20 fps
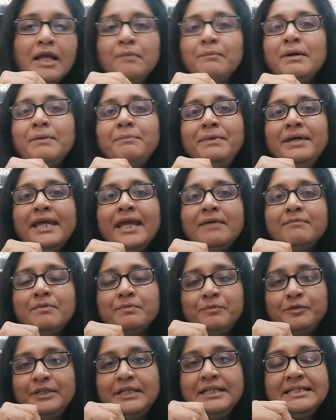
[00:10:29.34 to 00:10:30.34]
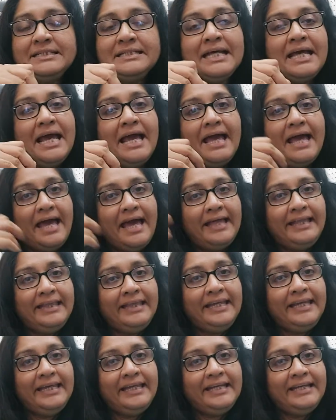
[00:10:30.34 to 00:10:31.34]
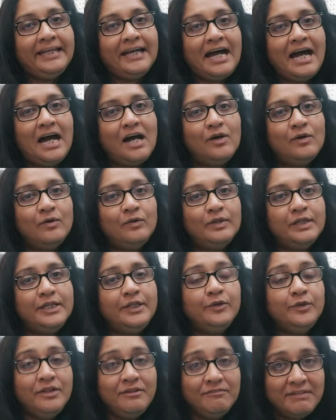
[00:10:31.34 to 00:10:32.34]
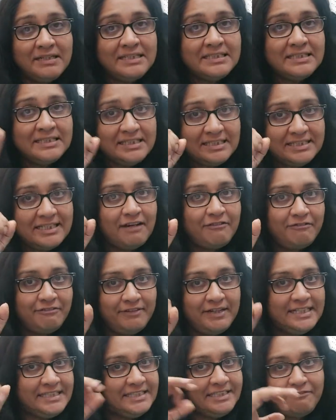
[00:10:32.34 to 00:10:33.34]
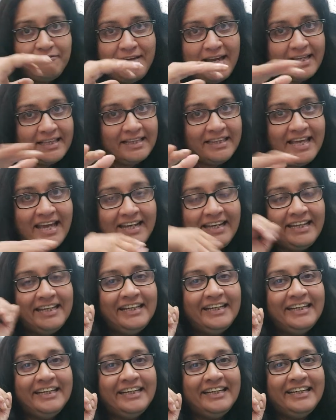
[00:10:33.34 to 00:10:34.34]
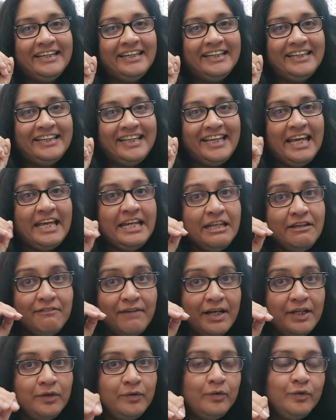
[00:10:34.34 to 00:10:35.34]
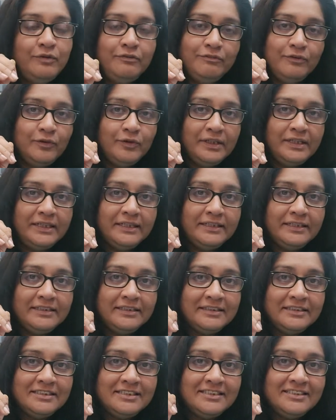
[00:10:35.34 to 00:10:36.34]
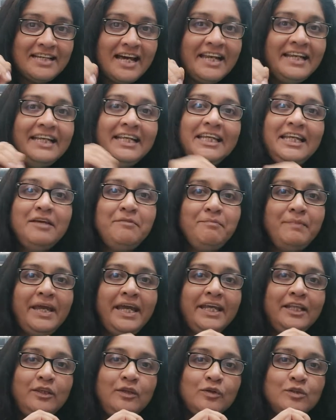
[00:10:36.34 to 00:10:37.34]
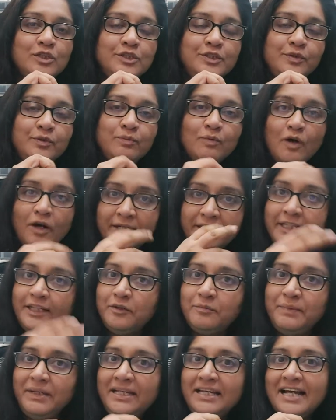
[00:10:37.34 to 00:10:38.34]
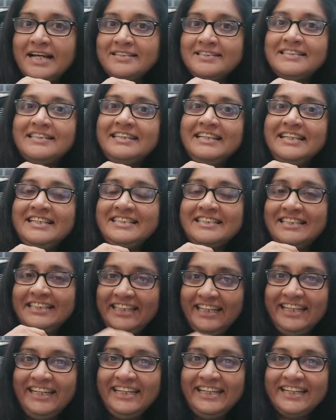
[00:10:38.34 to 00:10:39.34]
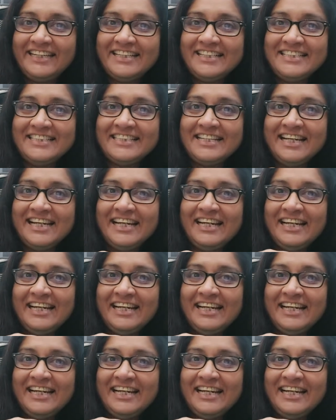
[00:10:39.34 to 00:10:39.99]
but became a Buddhist, and then how universal suffrage, the fact that anyone could vote, suddenly made those who wanted to be nationalist leaders